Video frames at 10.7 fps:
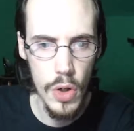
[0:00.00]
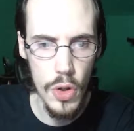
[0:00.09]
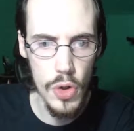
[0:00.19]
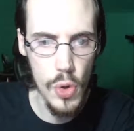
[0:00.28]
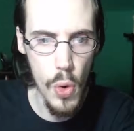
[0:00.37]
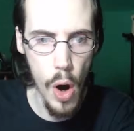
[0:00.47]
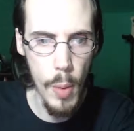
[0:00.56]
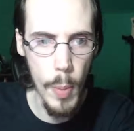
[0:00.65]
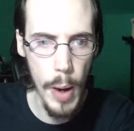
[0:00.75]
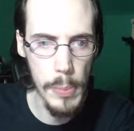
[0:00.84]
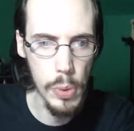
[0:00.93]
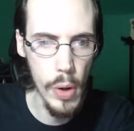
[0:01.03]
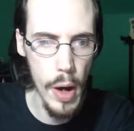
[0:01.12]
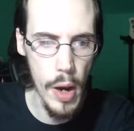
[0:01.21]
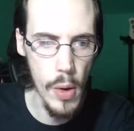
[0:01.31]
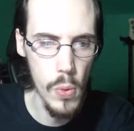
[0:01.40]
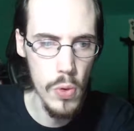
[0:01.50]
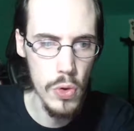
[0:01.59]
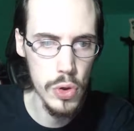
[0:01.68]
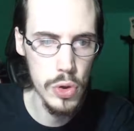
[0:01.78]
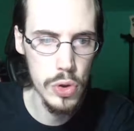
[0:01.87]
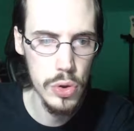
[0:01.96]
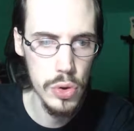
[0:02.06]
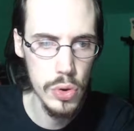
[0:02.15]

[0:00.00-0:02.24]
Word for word: You are my prey. Woof.